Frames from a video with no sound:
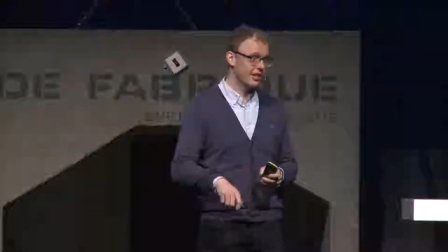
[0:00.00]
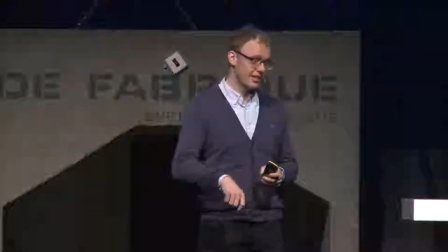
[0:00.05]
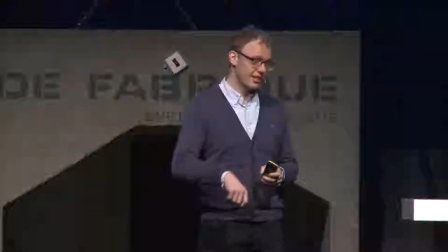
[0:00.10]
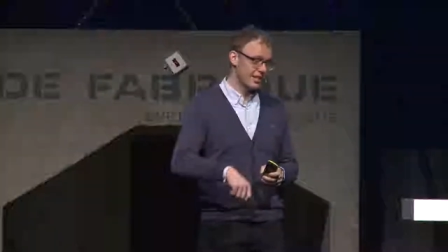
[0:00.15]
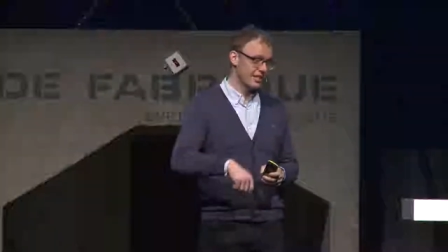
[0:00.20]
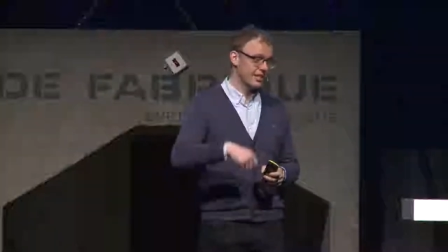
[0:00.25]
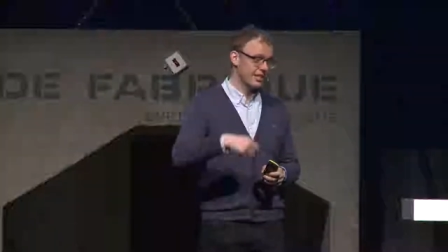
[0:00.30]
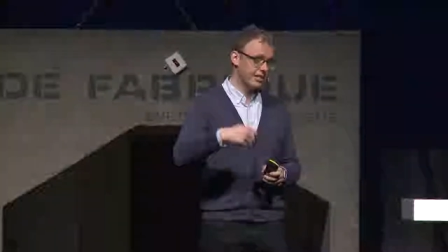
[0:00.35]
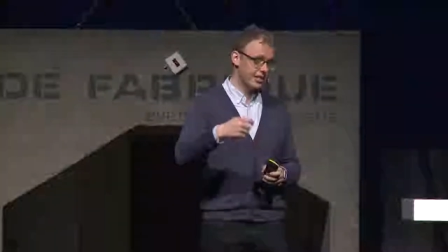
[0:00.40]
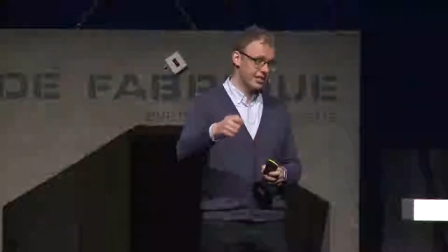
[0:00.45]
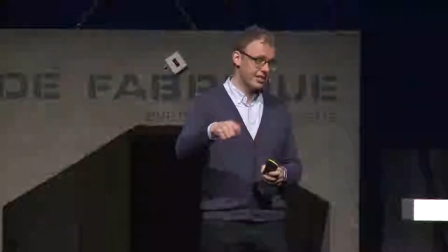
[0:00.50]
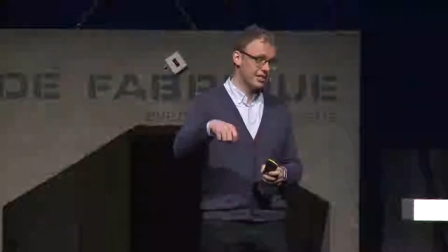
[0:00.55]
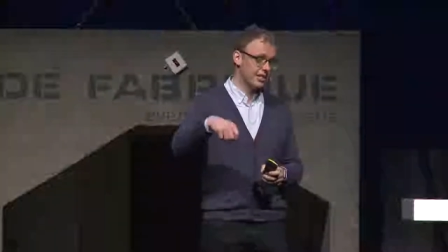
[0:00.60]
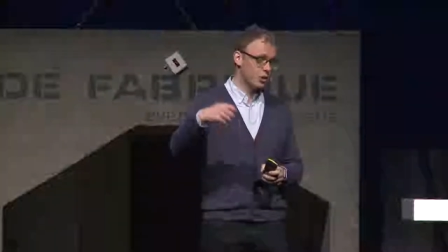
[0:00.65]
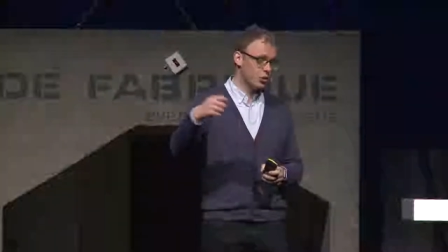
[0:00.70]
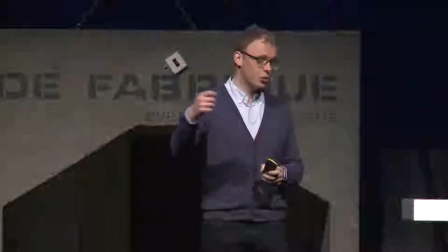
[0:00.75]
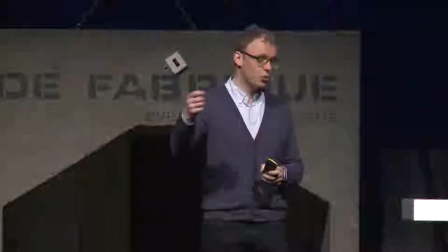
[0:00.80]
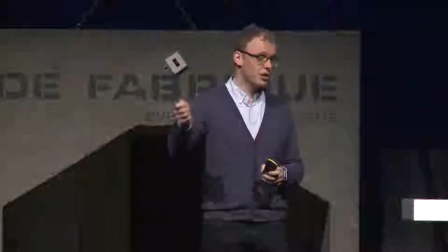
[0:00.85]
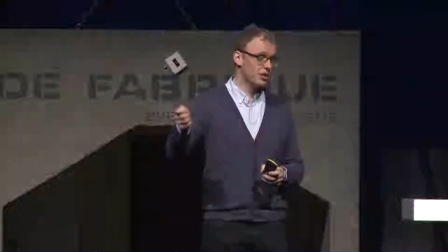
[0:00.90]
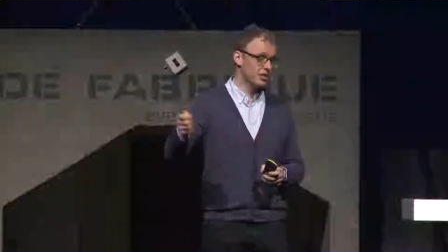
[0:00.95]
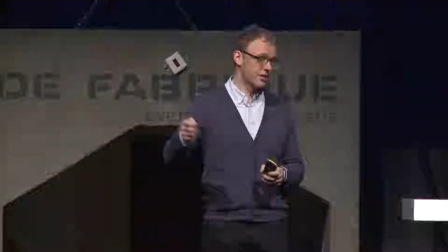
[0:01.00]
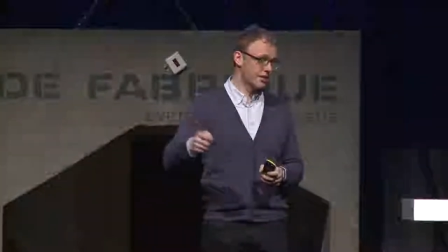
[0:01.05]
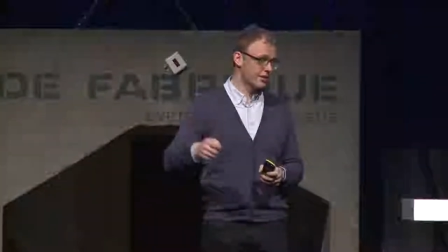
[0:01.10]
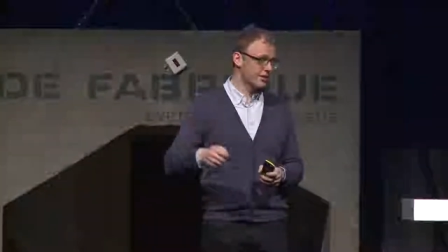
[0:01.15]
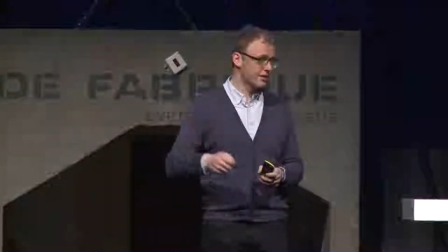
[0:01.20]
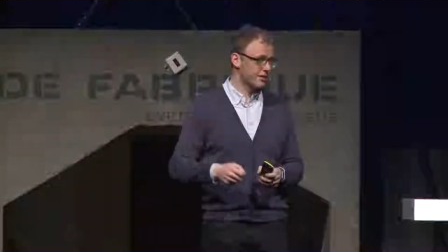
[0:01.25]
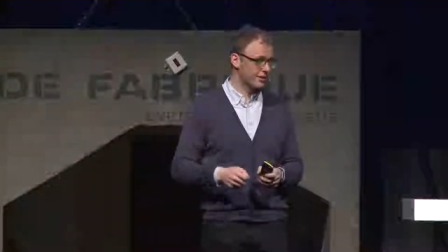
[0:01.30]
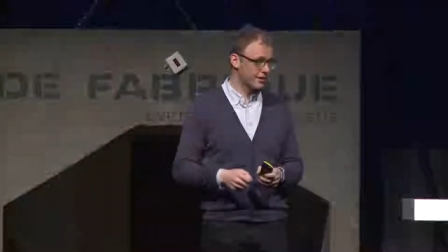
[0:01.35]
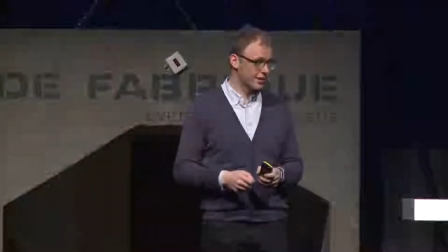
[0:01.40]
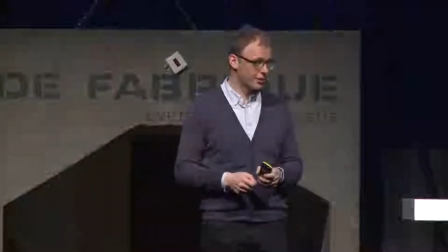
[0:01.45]
let's say, the EC2
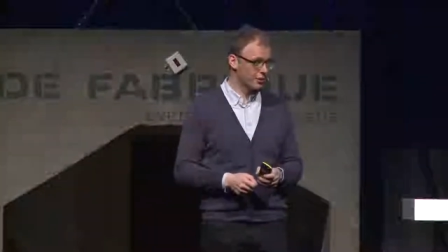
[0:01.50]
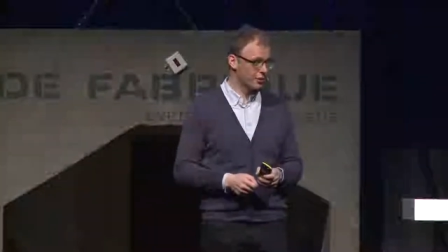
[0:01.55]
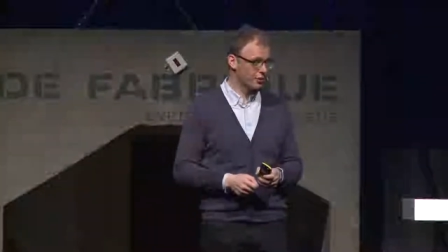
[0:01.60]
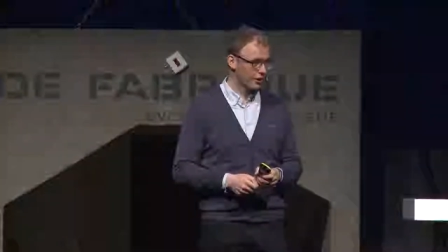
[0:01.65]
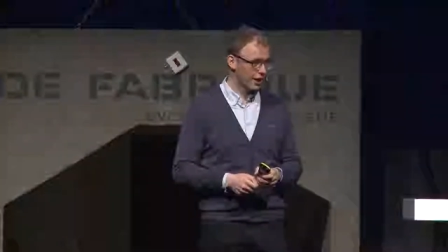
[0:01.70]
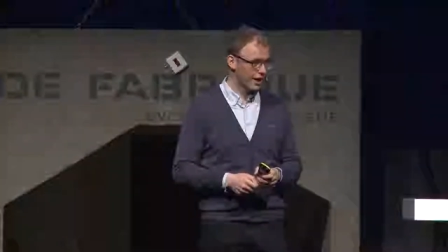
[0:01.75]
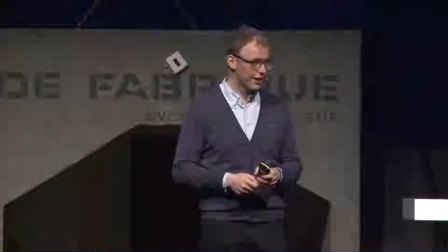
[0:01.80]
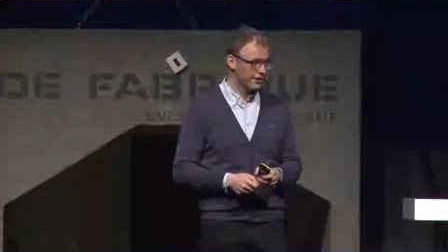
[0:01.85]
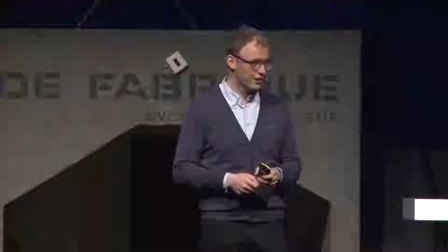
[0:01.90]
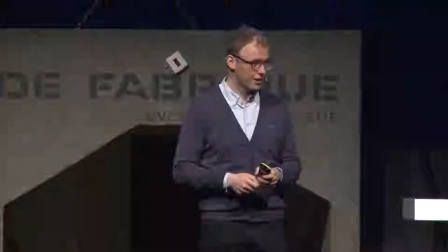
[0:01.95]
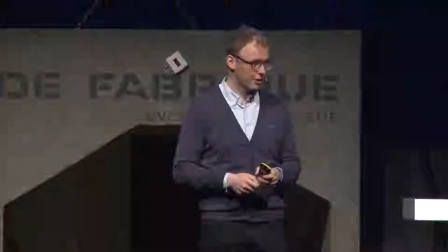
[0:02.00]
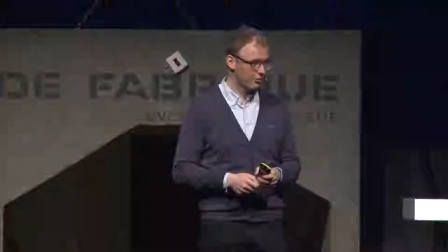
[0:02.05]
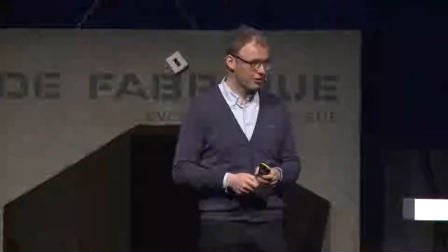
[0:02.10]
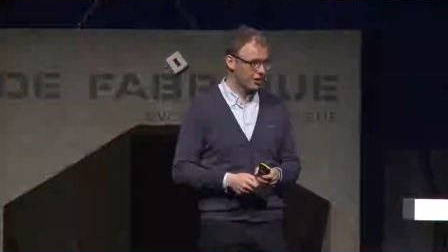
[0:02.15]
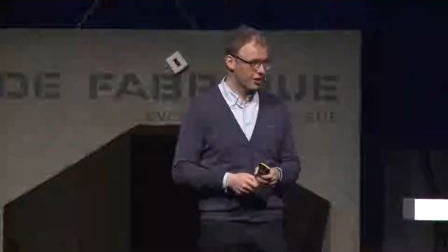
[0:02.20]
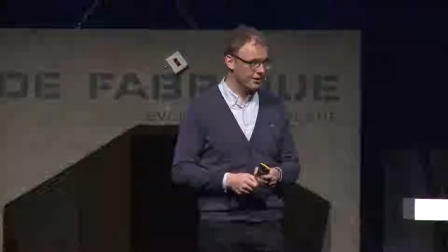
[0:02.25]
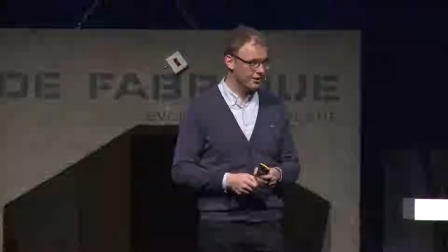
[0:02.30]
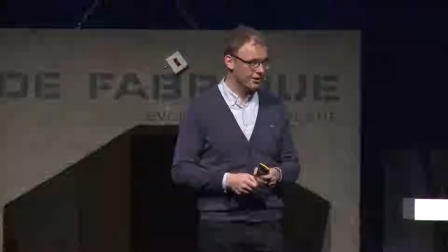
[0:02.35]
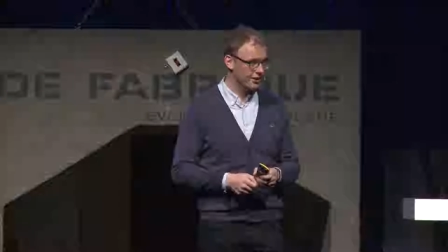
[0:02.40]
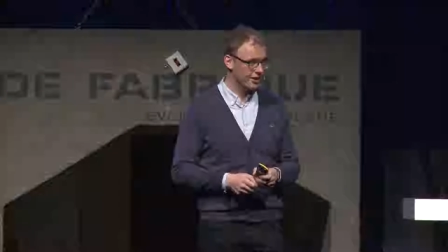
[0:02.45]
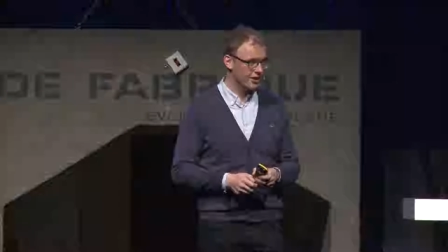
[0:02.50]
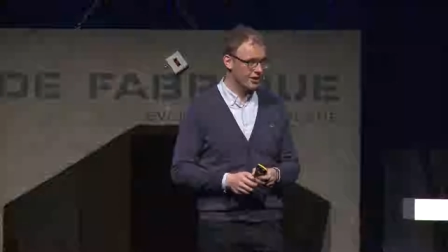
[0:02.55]
instances that you rent somewhere.